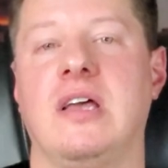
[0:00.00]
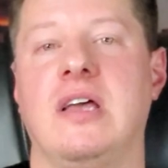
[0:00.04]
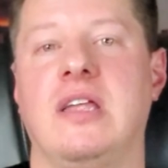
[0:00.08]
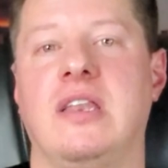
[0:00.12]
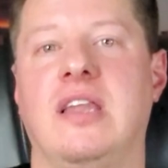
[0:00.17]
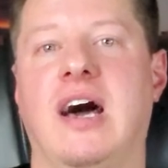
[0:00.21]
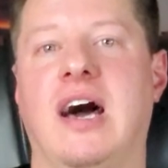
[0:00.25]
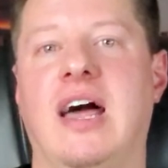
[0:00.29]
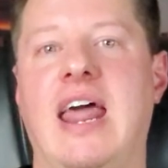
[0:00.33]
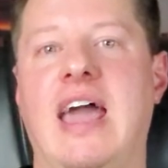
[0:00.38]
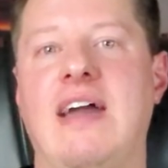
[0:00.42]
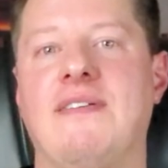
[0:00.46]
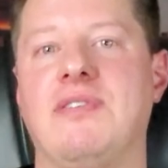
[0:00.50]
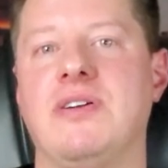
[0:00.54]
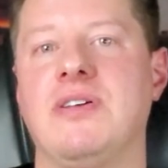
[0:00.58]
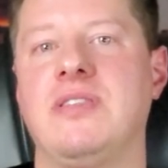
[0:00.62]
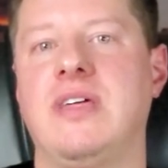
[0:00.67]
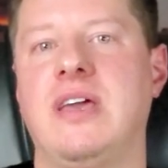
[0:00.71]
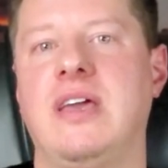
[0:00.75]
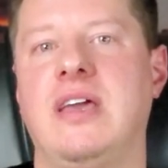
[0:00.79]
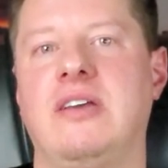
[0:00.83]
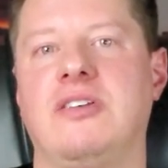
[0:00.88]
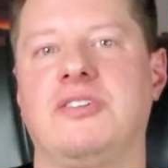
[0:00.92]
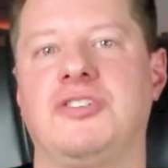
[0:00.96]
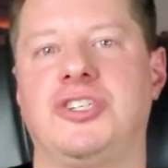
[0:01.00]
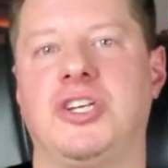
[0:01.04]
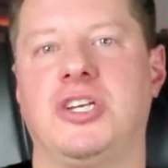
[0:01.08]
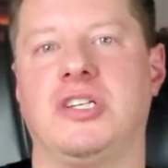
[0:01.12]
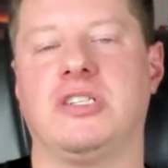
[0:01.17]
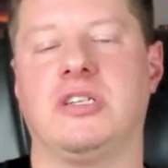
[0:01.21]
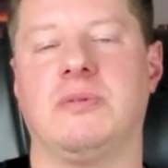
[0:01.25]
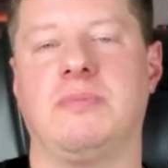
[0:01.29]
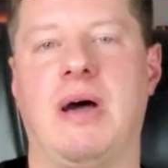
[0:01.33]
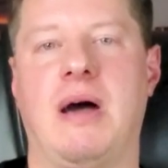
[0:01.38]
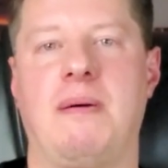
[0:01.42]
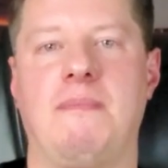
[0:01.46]
Not everything is
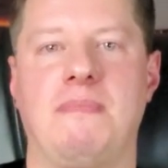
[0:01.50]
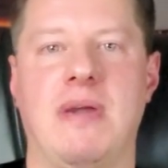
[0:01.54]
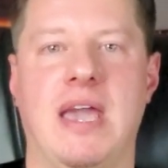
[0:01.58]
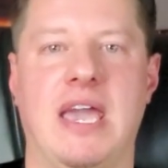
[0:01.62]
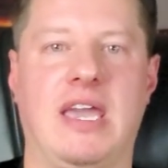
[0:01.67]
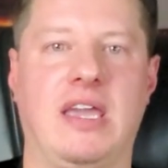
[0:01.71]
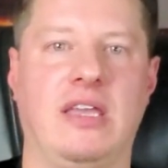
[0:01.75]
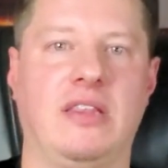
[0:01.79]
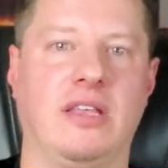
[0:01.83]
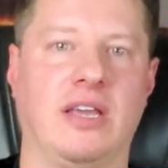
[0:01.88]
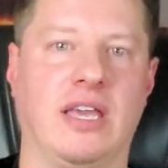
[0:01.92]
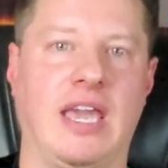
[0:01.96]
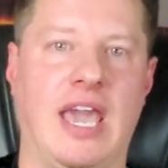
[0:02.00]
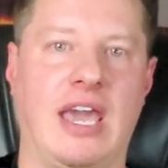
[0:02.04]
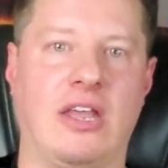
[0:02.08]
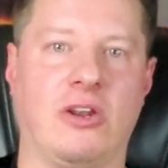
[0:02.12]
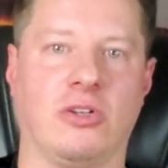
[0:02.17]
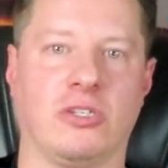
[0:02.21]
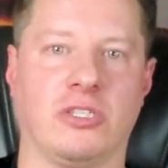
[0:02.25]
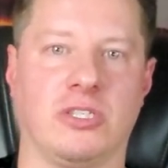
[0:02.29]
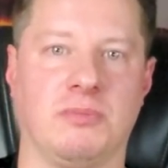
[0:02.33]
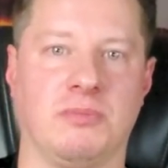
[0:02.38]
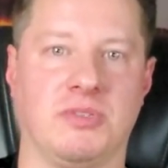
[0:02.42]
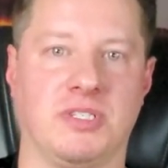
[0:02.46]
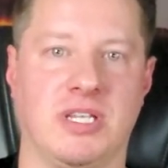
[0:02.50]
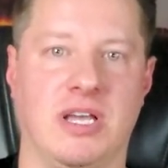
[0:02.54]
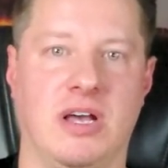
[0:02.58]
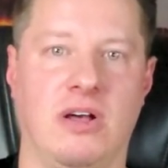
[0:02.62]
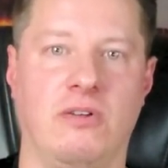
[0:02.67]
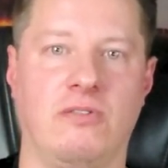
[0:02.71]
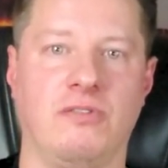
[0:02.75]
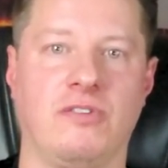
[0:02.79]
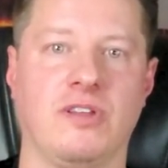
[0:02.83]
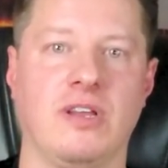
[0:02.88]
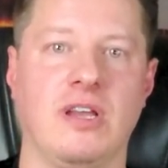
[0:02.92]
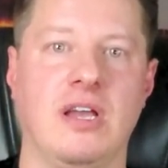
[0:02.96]
just about making the candles
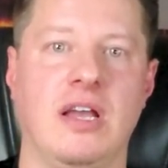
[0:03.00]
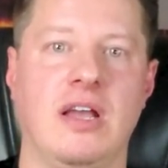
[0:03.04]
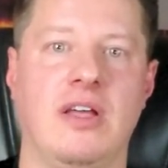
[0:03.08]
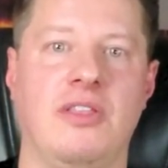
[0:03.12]
themselves.